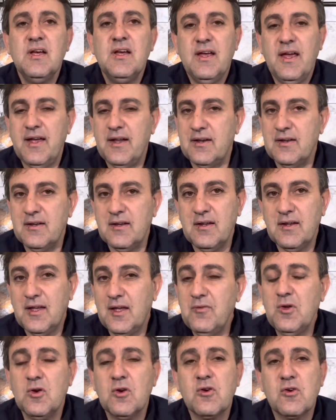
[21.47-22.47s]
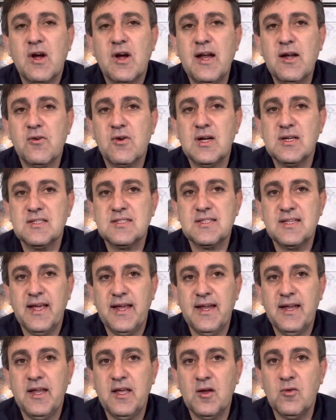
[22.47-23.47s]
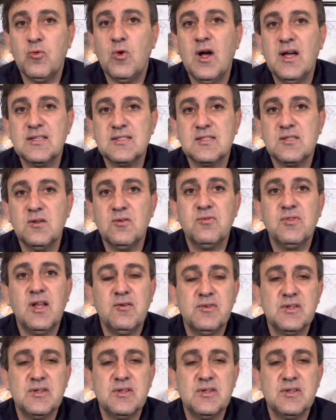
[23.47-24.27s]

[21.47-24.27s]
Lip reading: and give you a greater understanding of why self-love